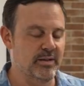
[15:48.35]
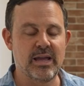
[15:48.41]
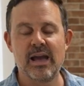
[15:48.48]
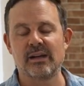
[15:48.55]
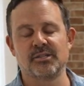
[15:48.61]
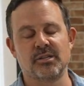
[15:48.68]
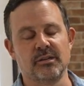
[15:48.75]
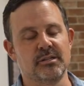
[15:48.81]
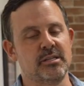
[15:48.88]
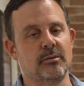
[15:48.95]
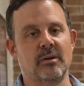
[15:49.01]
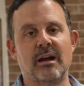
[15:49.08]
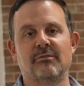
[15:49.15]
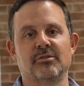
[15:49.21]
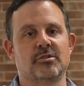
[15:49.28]
yeah, seriously, we're
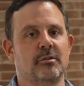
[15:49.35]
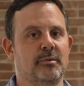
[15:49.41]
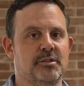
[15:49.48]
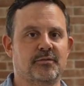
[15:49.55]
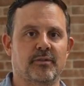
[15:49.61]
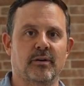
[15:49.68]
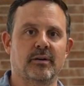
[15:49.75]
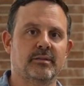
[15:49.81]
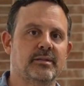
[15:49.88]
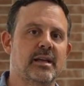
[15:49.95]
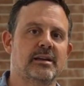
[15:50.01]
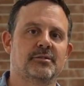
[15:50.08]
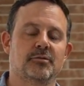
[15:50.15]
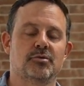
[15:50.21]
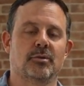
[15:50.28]
having so much fun.
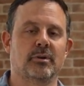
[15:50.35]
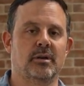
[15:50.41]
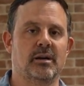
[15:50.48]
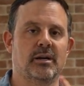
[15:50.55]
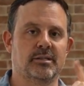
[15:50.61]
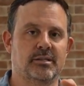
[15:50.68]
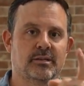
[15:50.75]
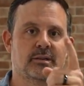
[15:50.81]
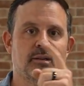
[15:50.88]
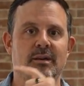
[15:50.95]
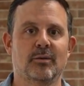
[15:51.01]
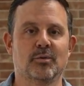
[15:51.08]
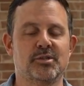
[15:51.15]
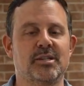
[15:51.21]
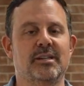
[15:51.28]
Thanks for joining us.
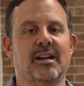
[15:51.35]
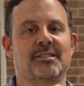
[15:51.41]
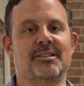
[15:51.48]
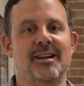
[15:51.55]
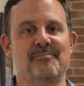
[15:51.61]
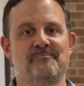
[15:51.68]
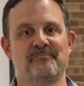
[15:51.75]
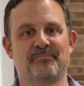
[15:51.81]
We'll see you next time.